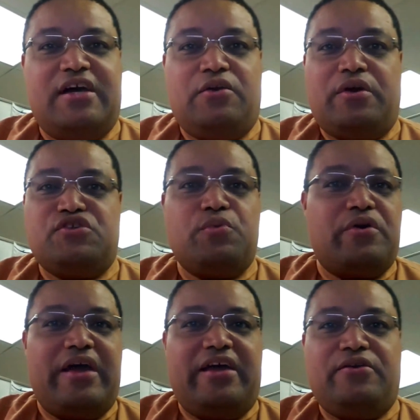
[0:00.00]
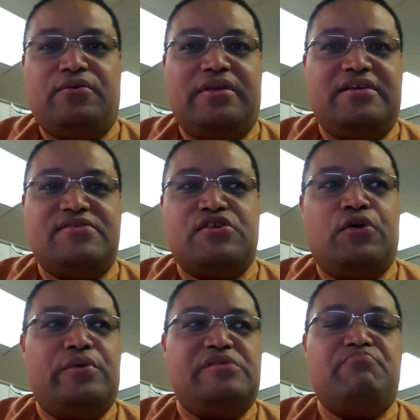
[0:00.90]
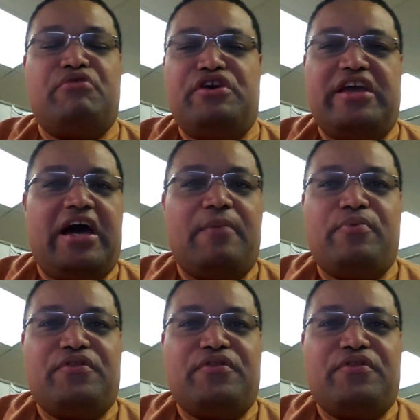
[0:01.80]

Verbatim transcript: I know our Twitter handle is always burning up